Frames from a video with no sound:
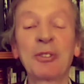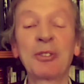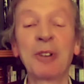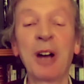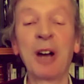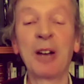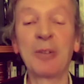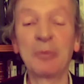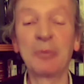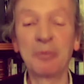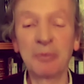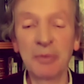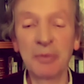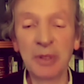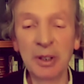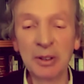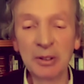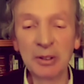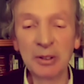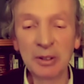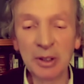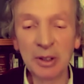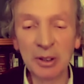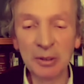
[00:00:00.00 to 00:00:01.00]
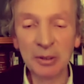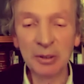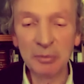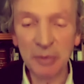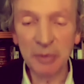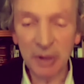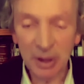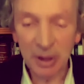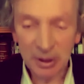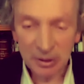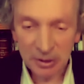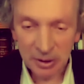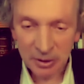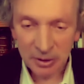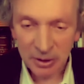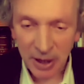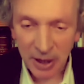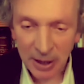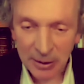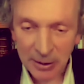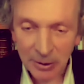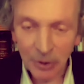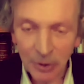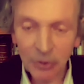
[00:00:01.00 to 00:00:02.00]
uh, the, the,
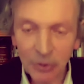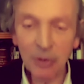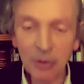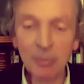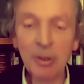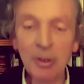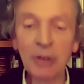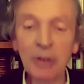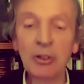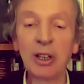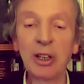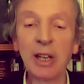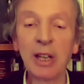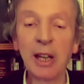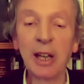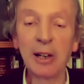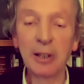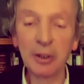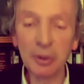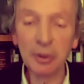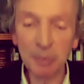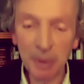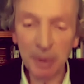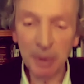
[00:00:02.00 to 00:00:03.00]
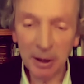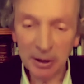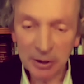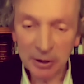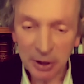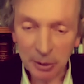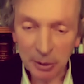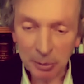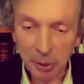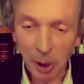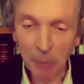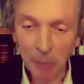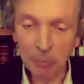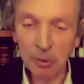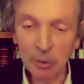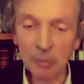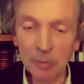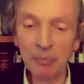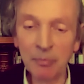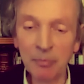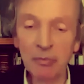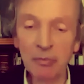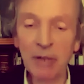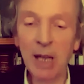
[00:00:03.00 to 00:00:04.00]
then as the missing heritability
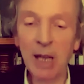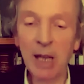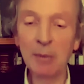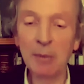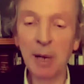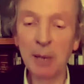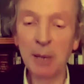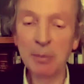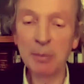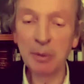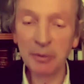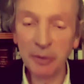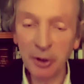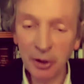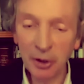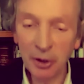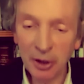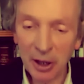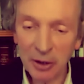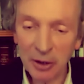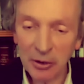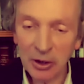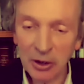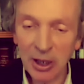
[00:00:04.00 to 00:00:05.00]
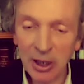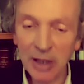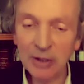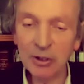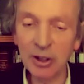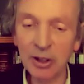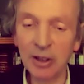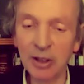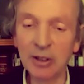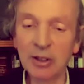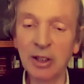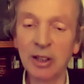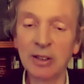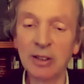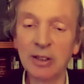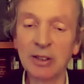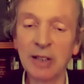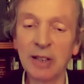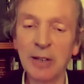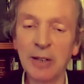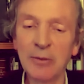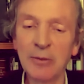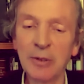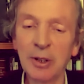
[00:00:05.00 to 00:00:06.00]
problem came up a few years later, it turned
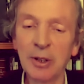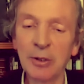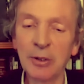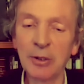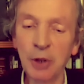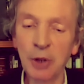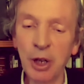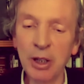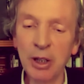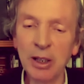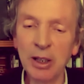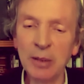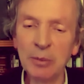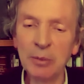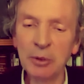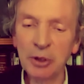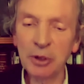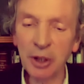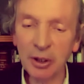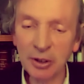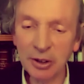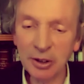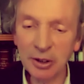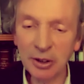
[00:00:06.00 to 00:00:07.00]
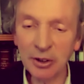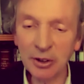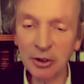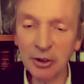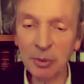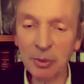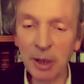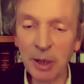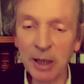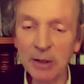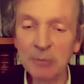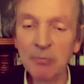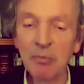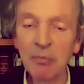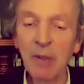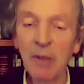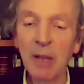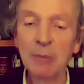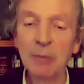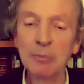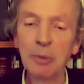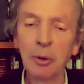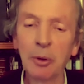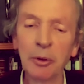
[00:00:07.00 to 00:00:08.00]
out that genomes didn't explain
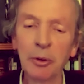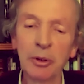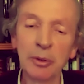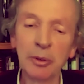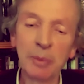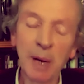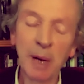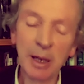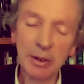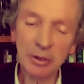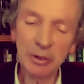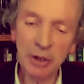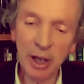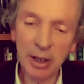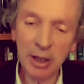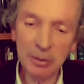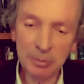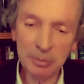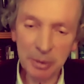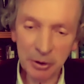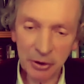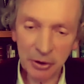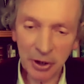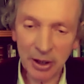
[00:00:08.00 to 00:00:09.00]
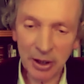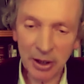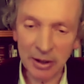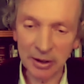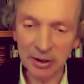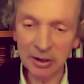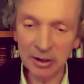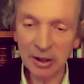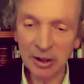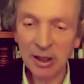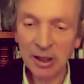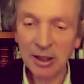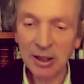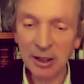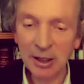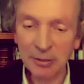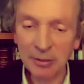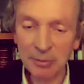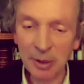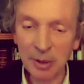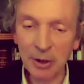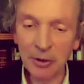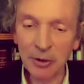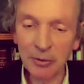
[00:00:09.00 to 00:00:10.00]
more than about 10% of
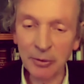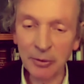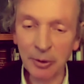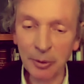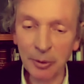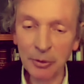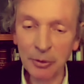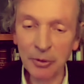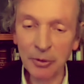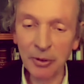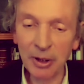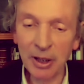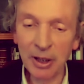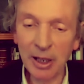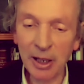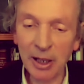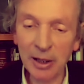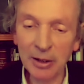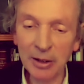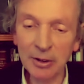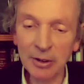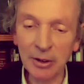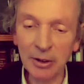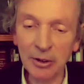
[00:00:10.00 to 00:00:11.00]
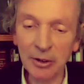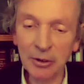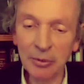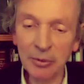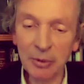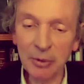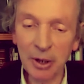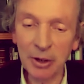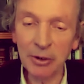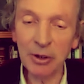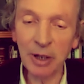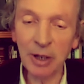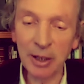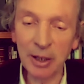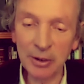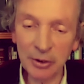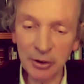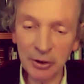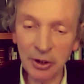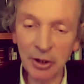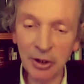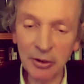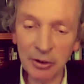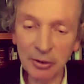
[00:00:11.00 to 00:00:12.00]
most forms of inheritance. Things like
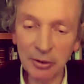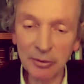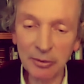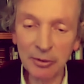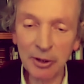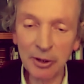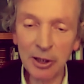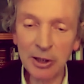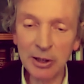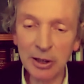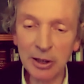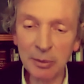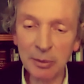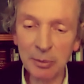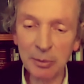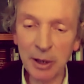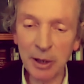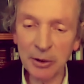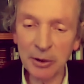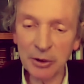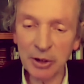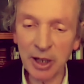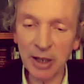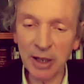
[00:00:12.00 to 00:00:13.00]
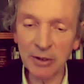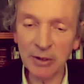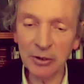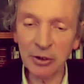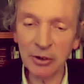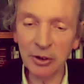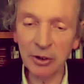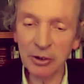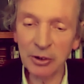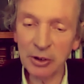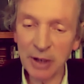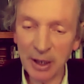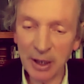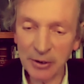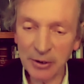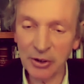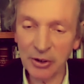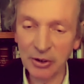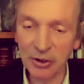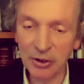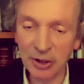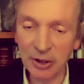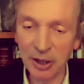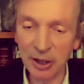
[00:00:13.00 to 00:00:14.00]
schizophrenia, breast cancer, it's less
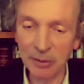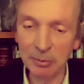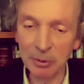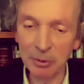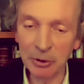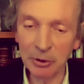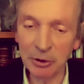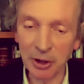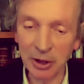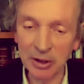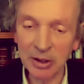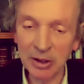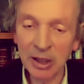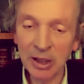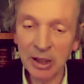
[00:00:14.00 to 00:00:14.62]
than 10%.